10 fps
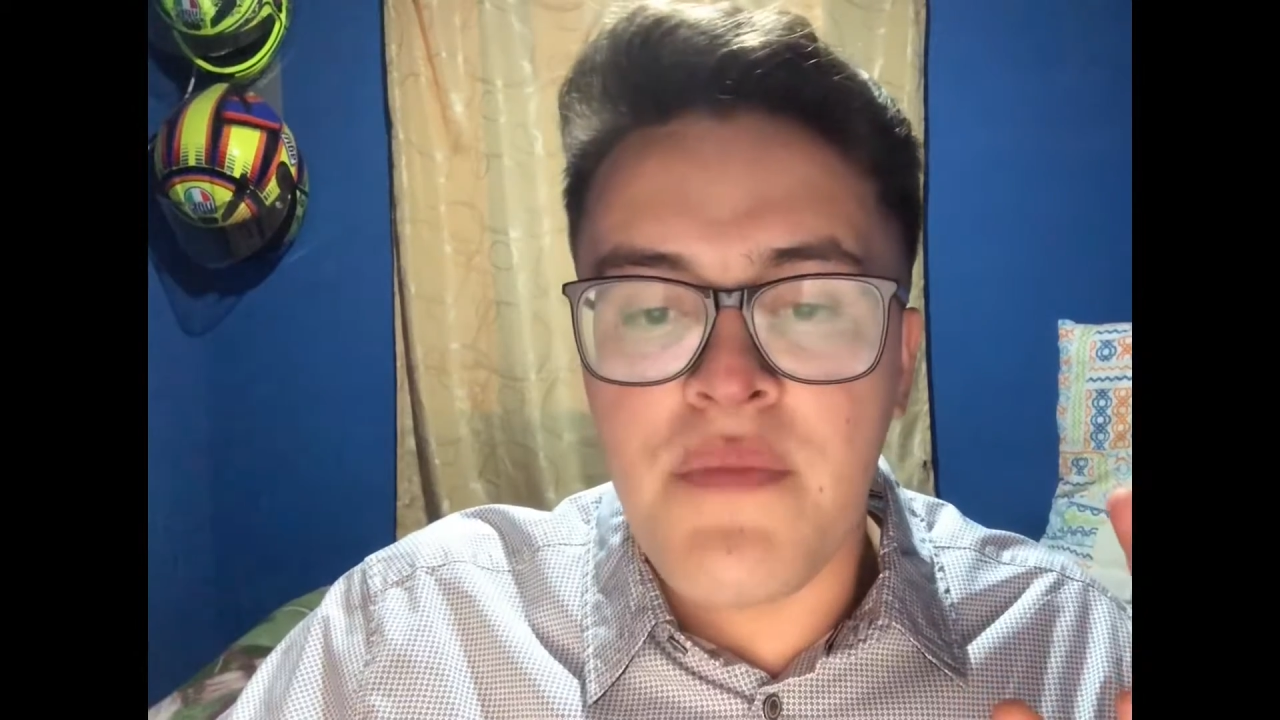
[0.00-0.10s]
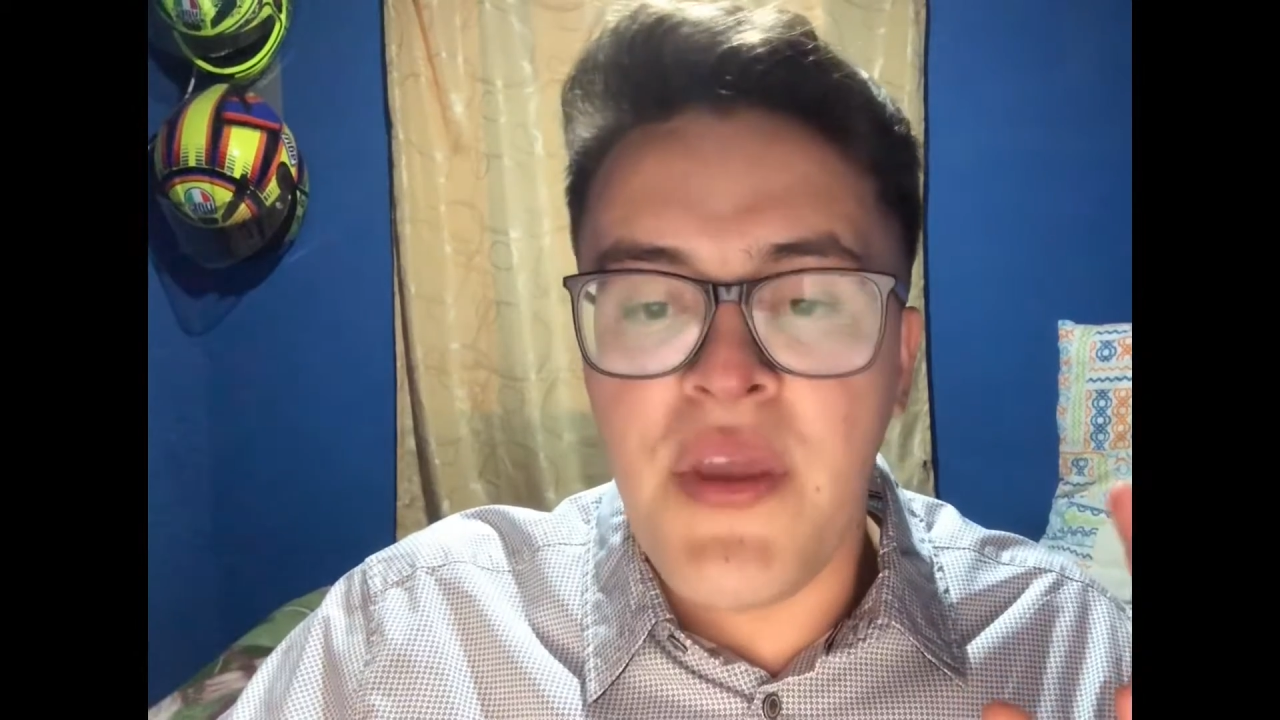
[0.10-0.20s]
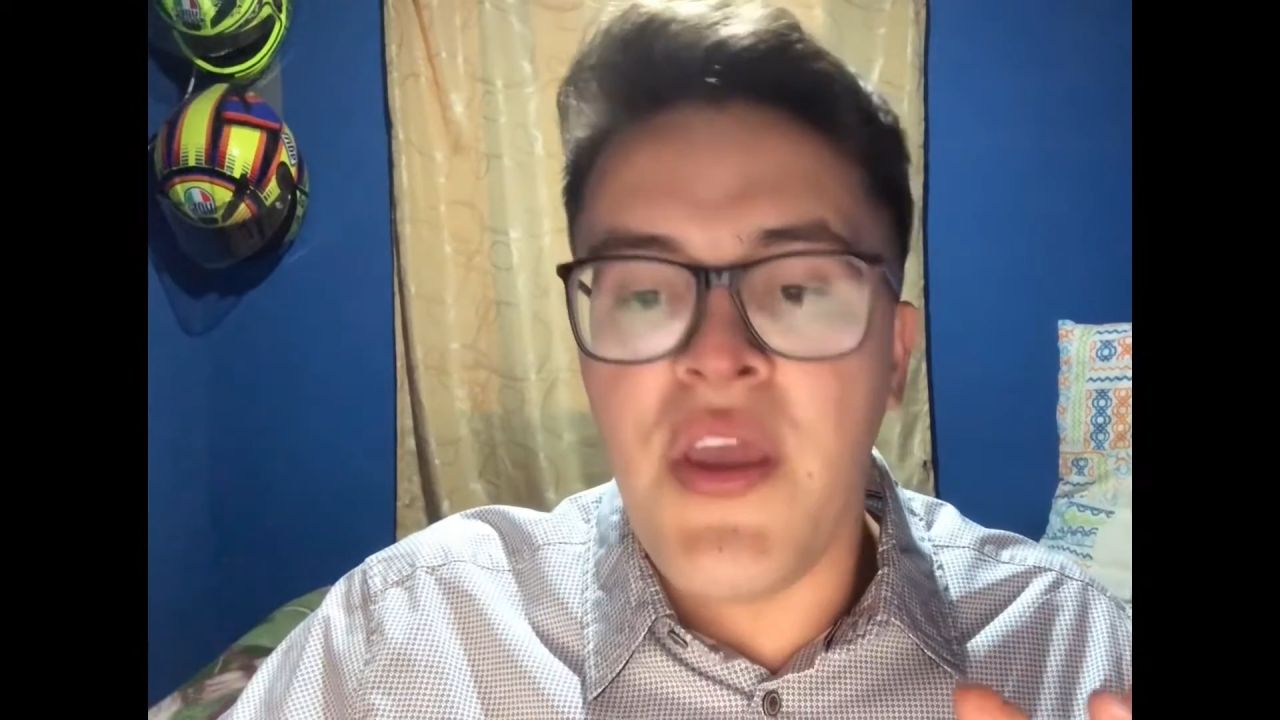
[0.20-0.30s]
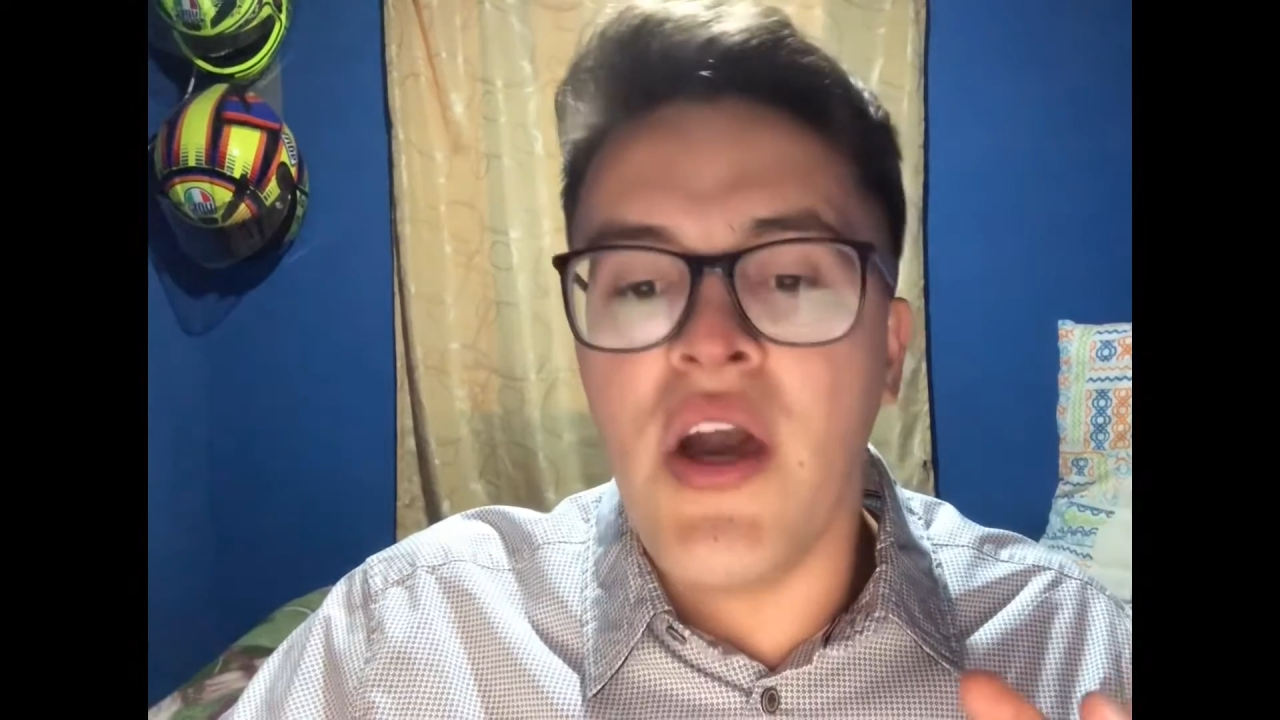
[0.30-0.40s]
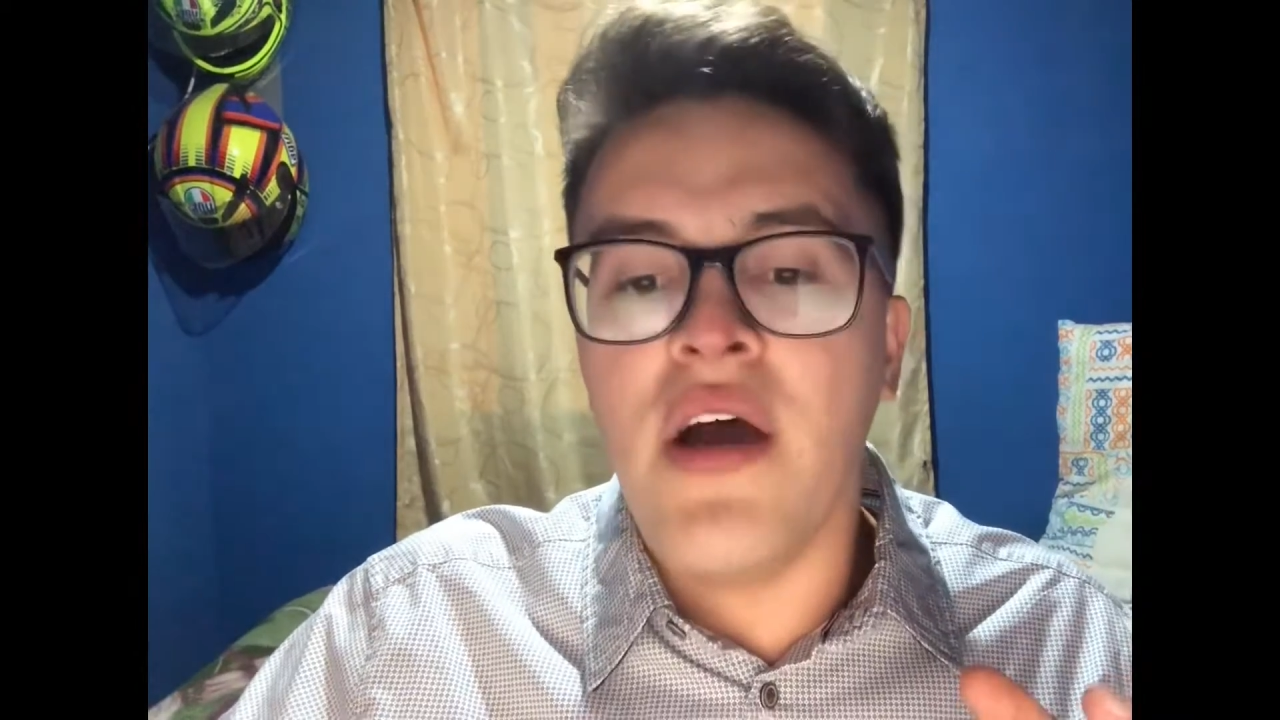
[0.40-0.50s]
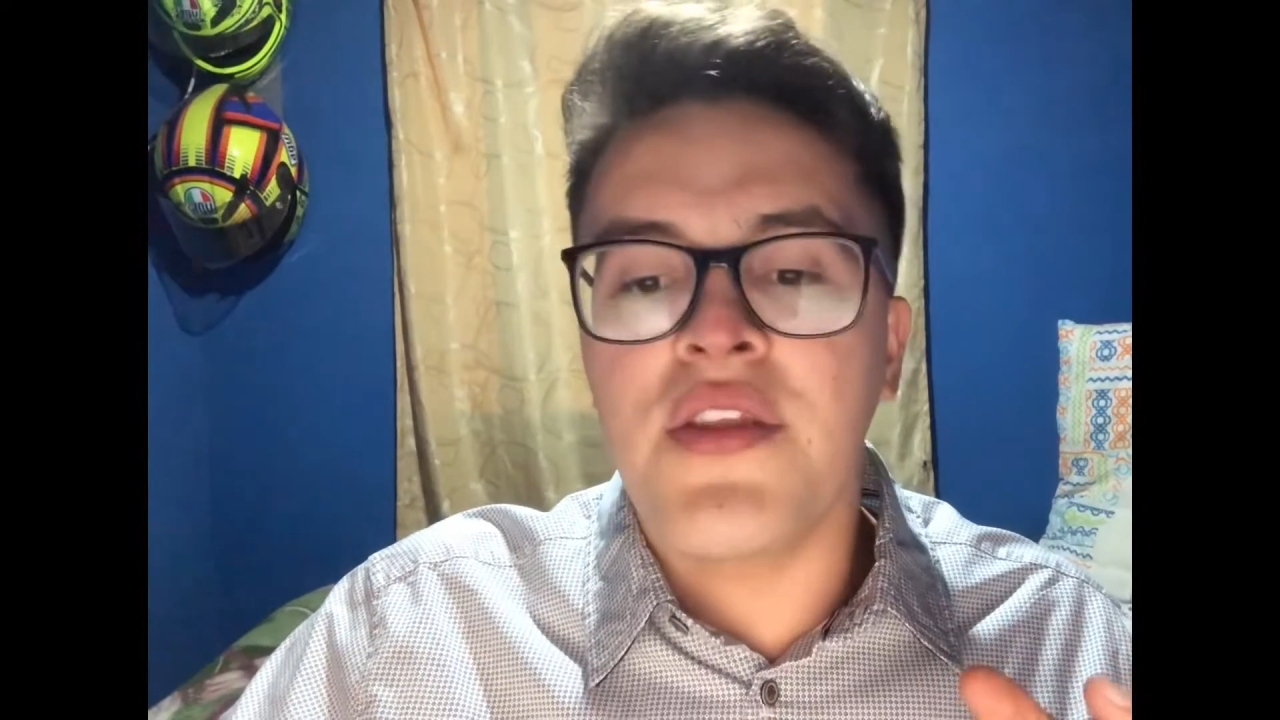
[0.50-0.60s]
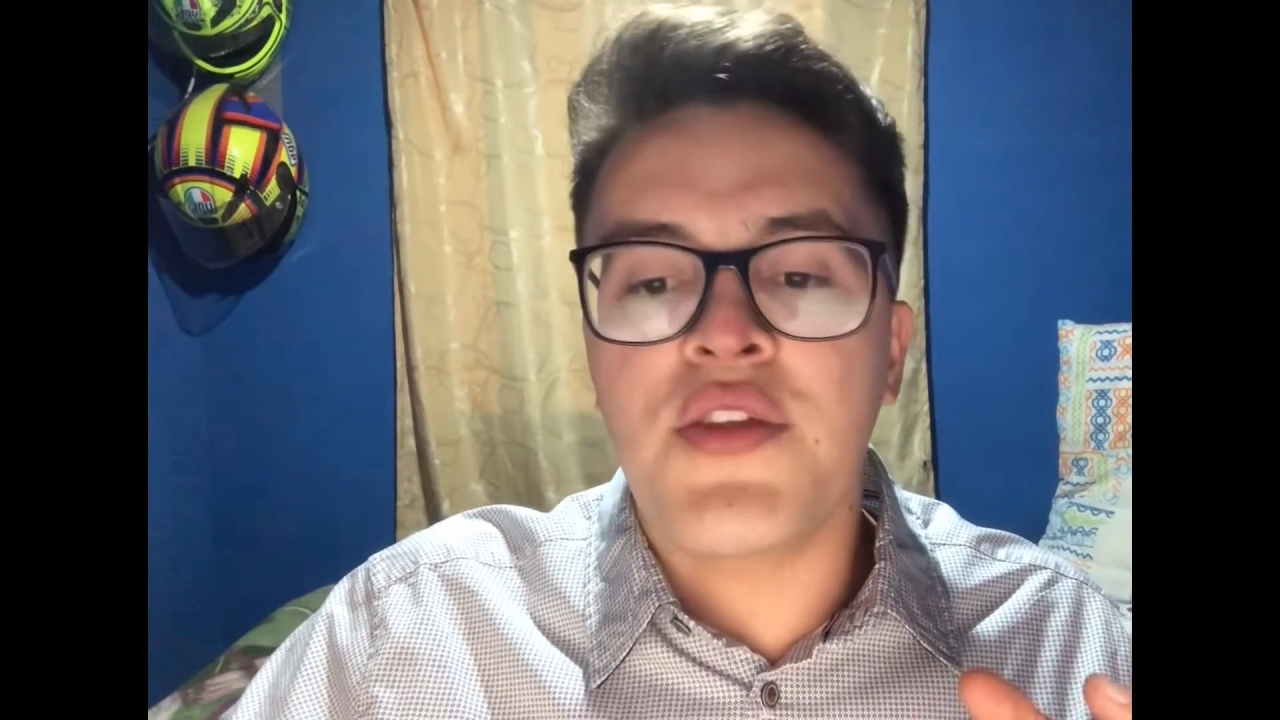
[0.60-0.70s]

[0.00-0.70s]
beyond